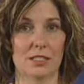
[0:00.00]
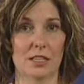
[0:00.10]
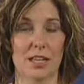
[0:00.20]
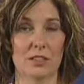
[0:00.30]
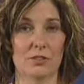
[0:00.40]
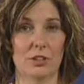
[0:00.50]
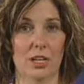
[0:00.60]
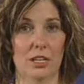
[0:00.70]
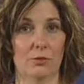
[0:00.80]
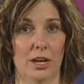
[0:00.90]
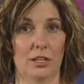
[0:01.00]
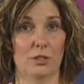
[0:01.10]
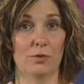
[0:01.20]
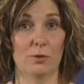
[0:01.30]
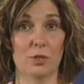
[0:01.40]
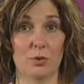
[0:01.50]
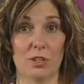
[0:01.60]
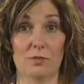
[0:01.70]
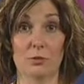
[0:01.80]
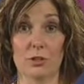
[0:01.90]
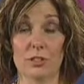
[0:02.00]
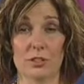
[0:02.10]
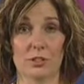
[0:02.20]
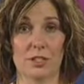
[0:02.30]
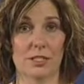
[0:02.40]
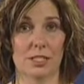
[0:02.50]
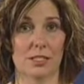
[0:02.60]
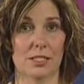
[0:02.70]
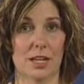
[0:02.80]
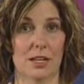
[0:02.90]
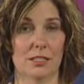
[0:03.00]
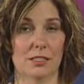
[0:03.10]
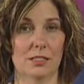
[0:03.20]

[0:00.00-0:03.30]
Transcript: the length of training ranged from 24 to 36 days.